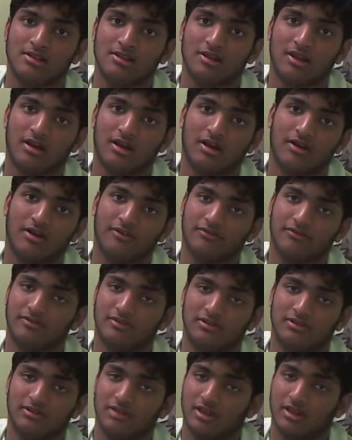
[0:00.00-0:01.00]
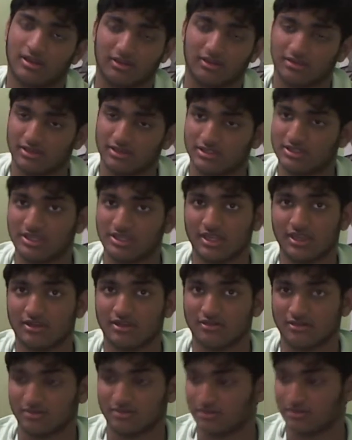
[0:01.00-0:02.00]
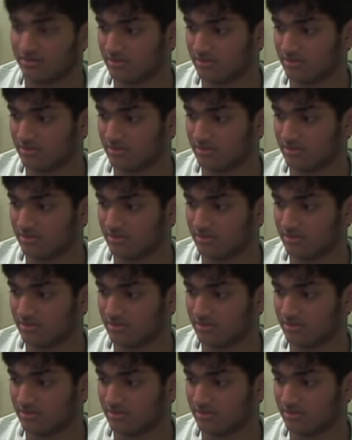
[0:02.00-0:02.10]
of like let's say you're